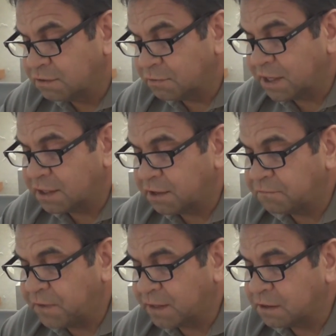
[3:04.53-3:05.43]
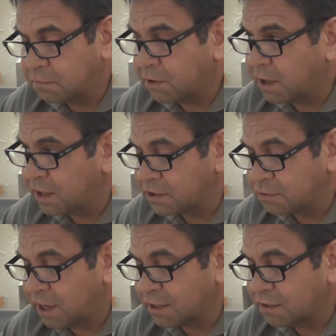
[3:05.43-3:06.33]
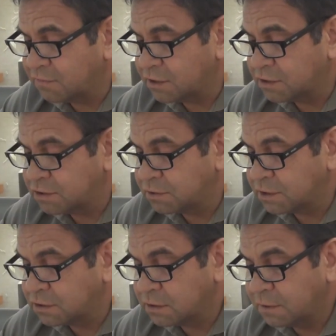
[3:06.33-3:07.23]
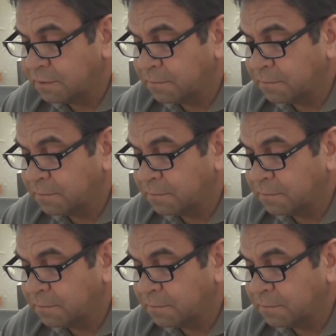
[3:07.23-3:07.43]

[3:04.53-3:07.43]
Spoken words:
directly affected by extractive industries.